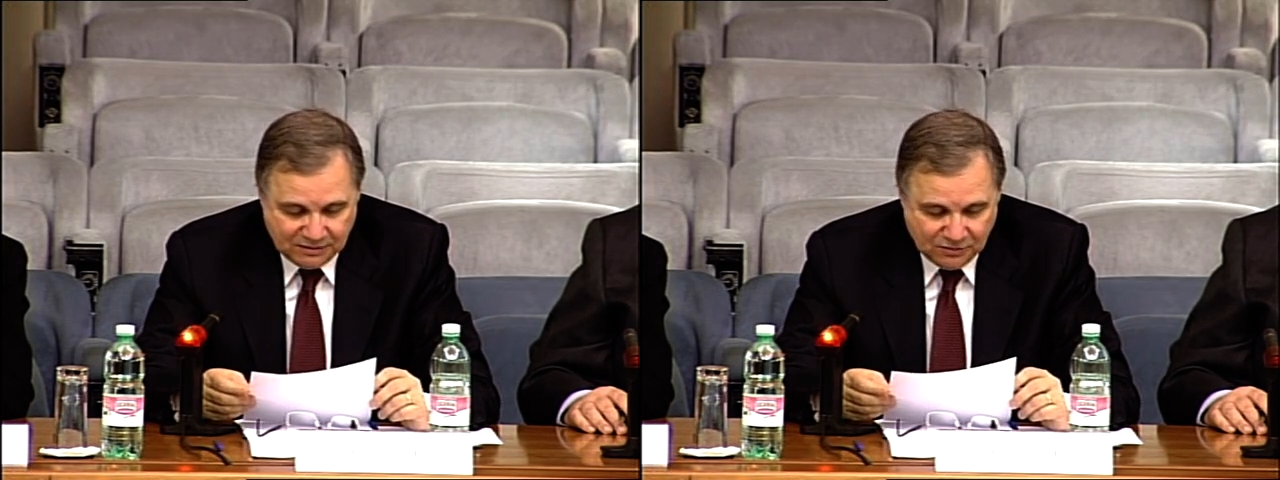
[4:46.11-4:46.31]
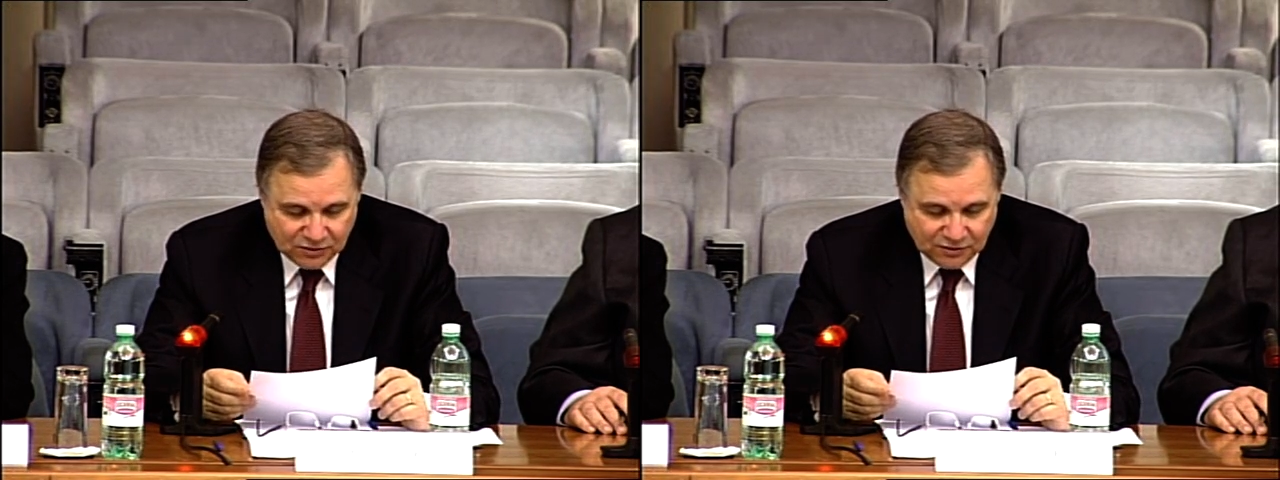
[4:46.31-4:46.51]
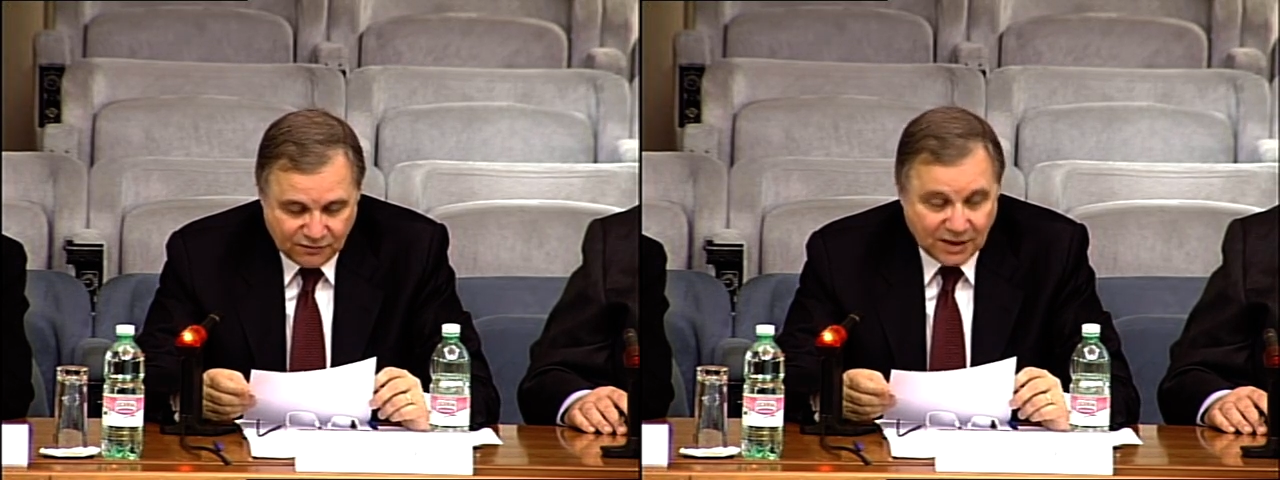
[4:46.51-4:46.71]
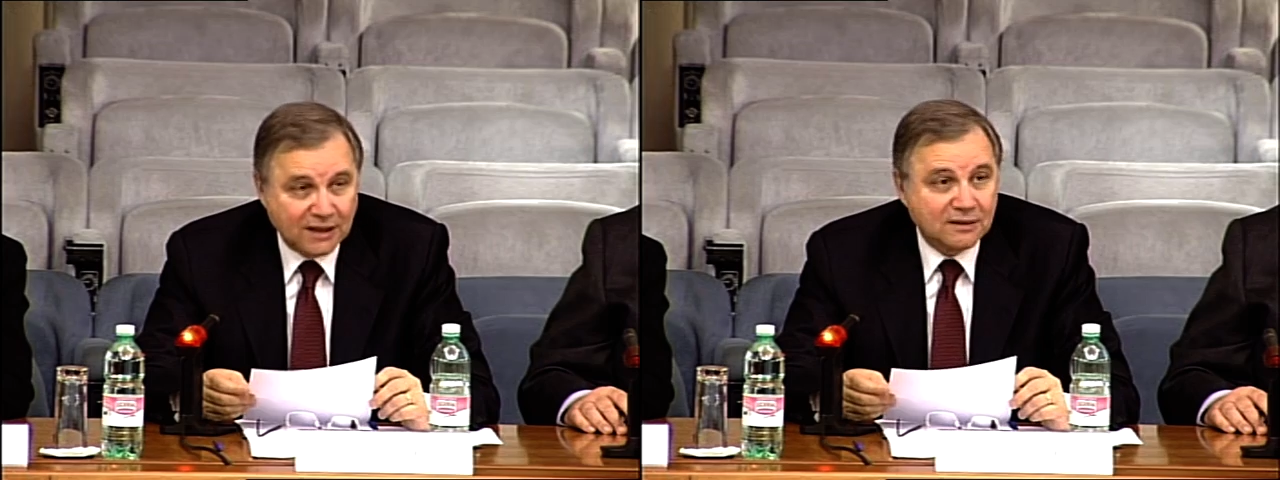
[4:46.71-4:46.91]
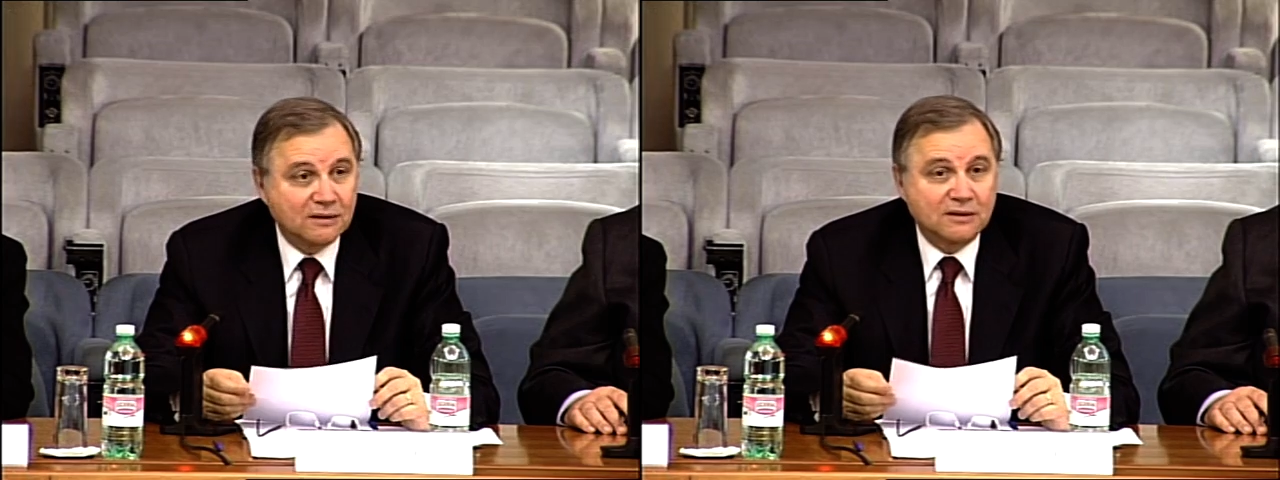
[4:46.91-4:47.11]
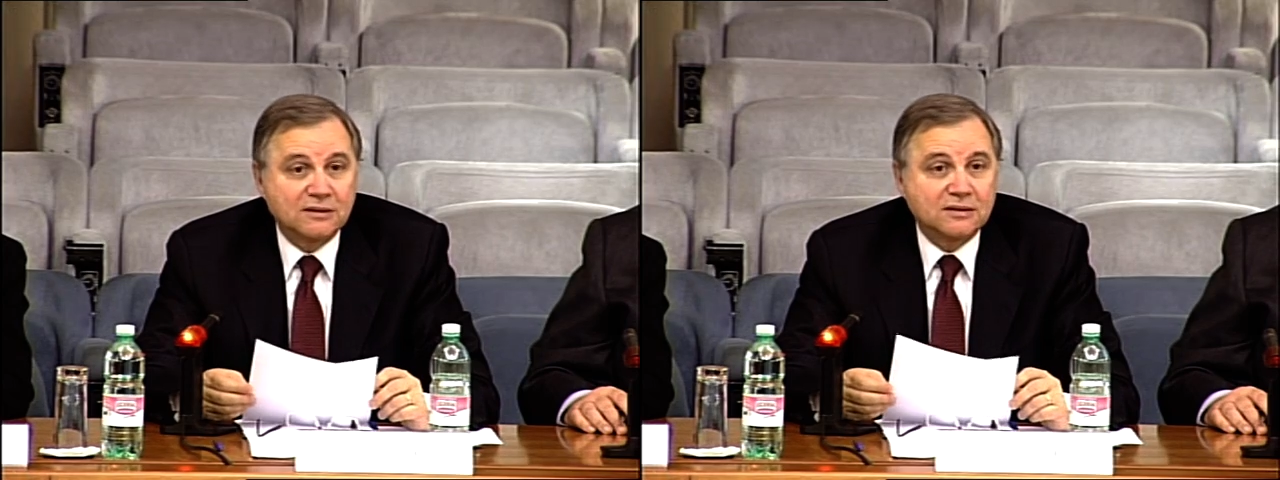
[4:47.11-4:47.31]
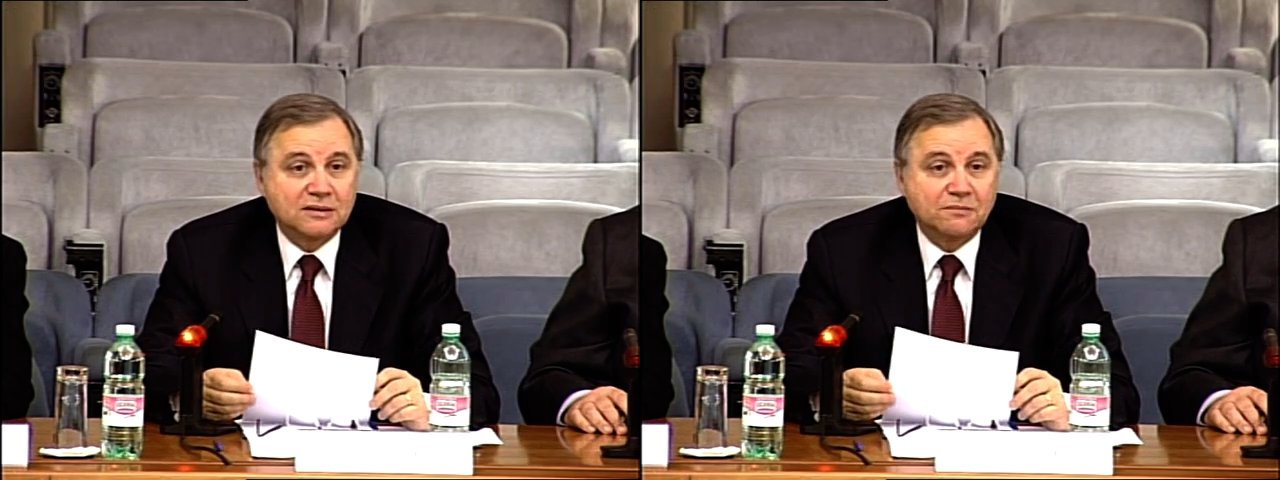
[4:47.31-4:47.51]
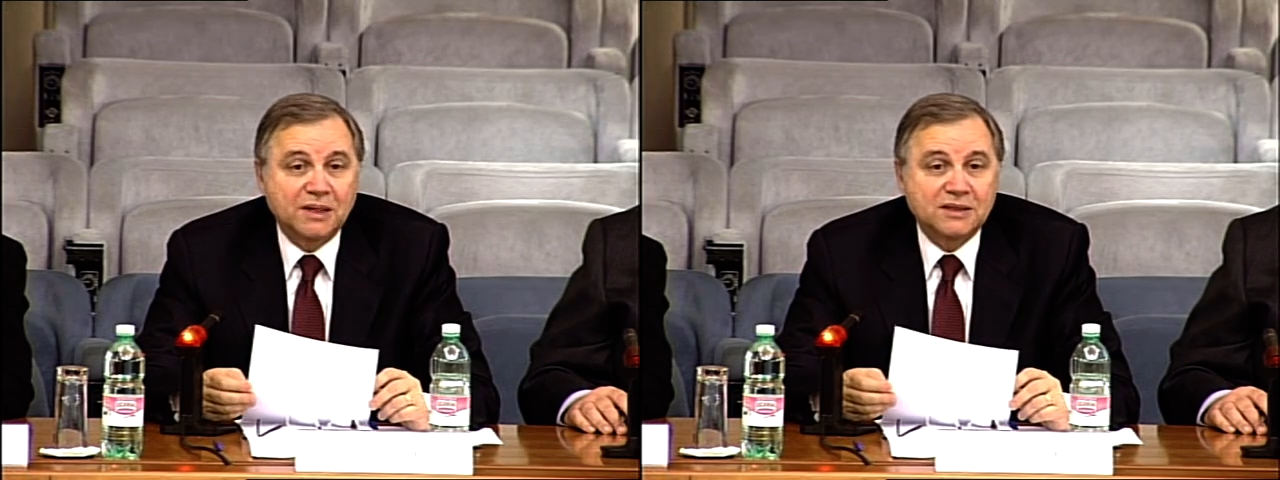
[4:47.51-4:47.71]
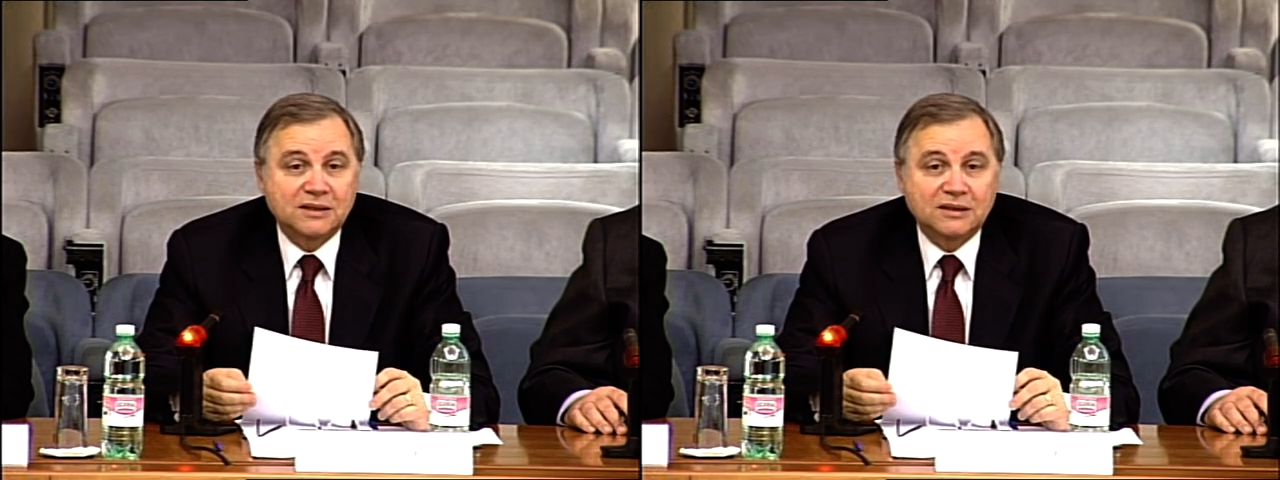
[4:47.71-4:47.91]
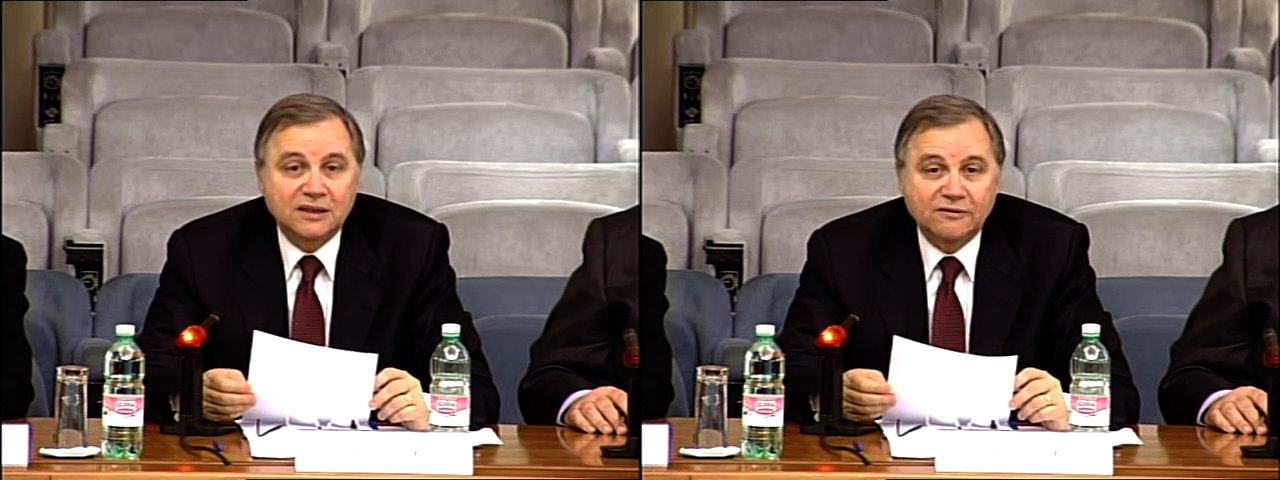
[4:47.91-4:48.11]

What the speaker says: Most of that is basically a